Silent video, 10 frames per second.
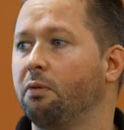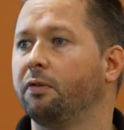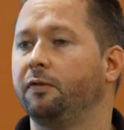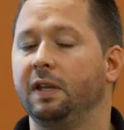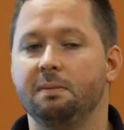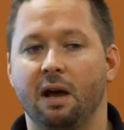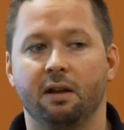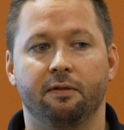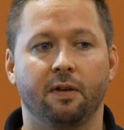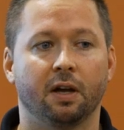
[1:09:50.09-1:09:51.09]
I will feed my
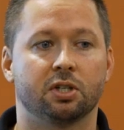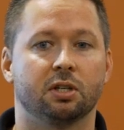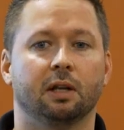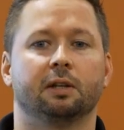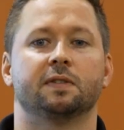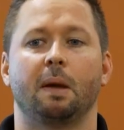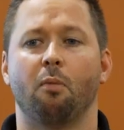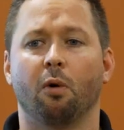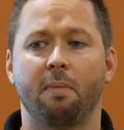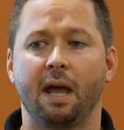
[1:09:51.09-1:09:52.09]
infection because I'm
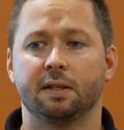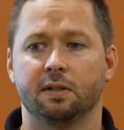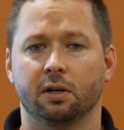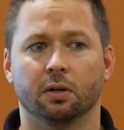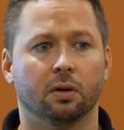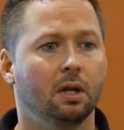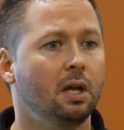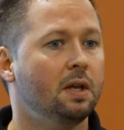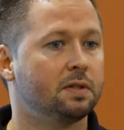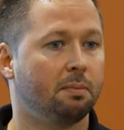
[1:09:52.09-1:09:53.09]
more bacterial.
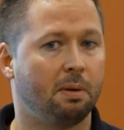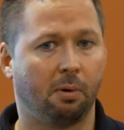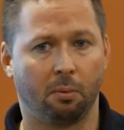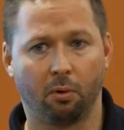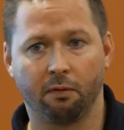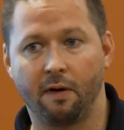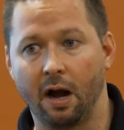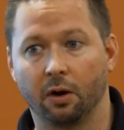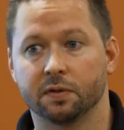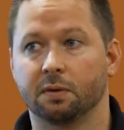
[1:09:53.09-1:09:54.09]
Some people are more
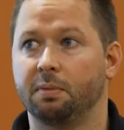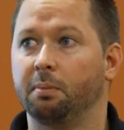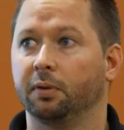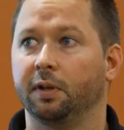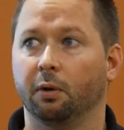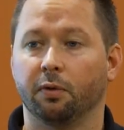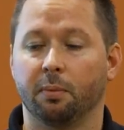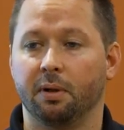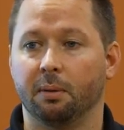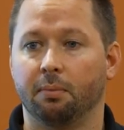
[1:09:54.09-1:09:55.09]
viral, some people deal
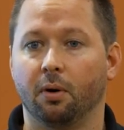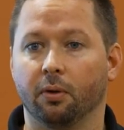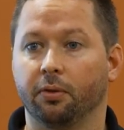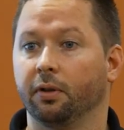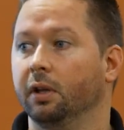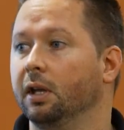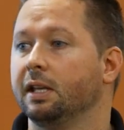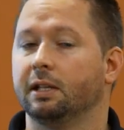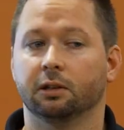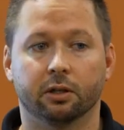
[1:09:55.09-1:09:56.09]
with a bit of both.
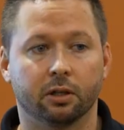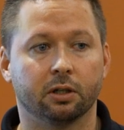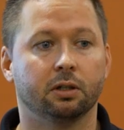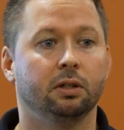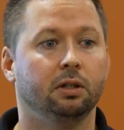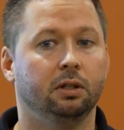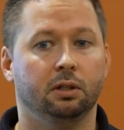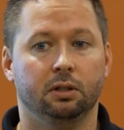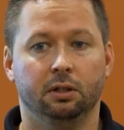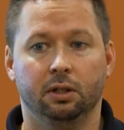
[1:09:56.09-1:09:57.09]
Learn
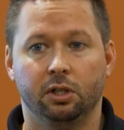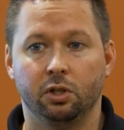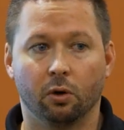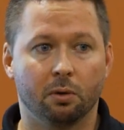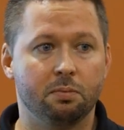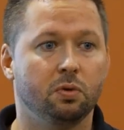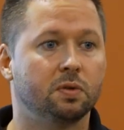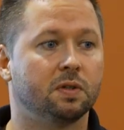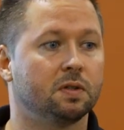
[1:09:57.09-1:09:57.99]
your immune